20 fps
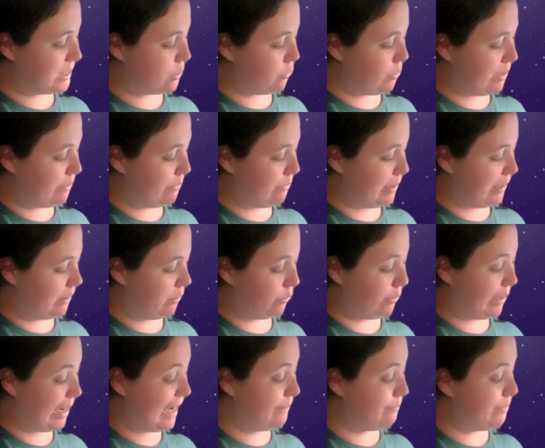3b, or
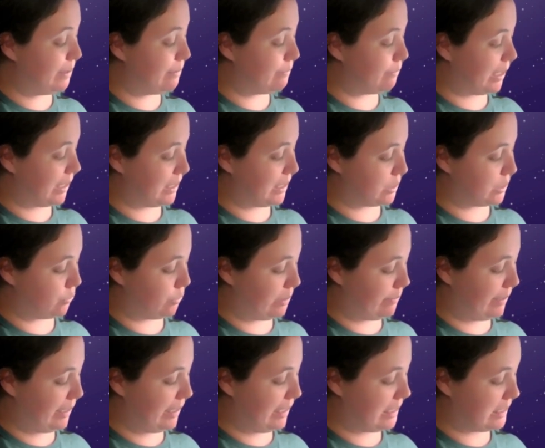8b minus
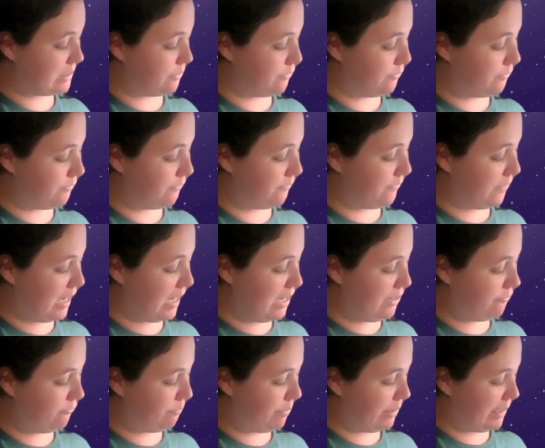3b is
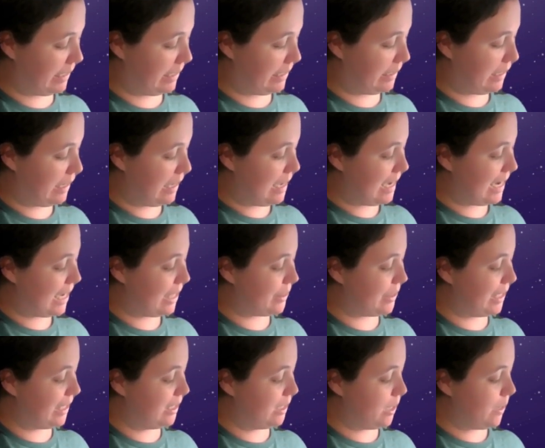5b, and
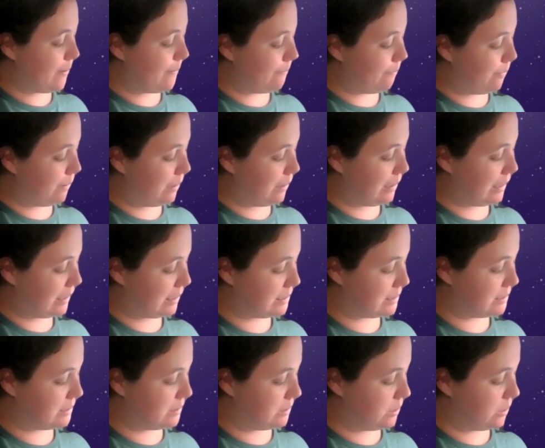then
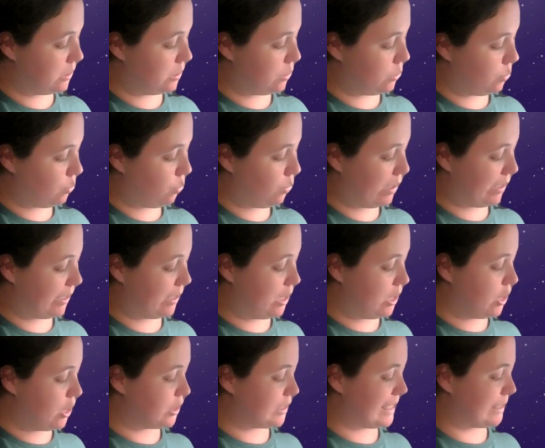plus 1.
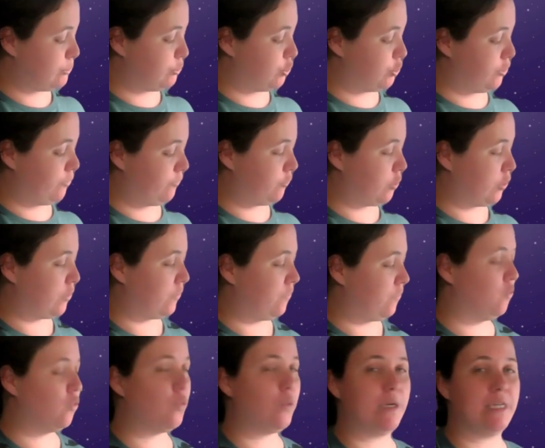So that you should have got
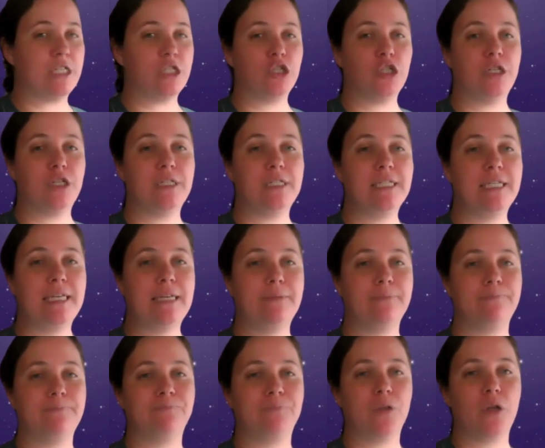for question D.
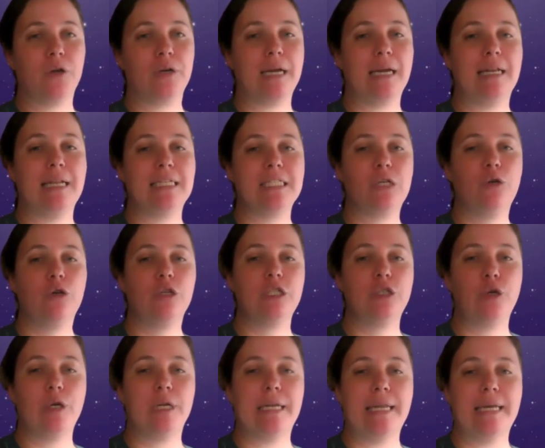Okay, let's go on to
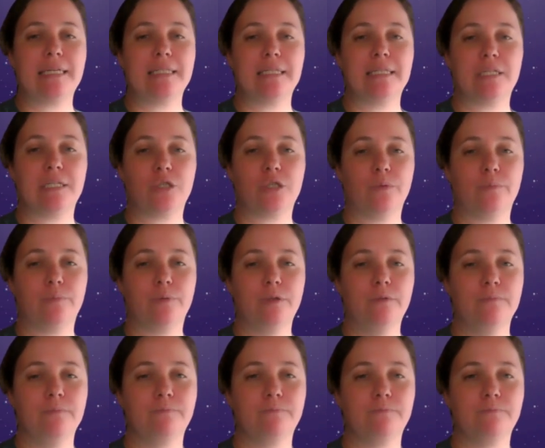our next example.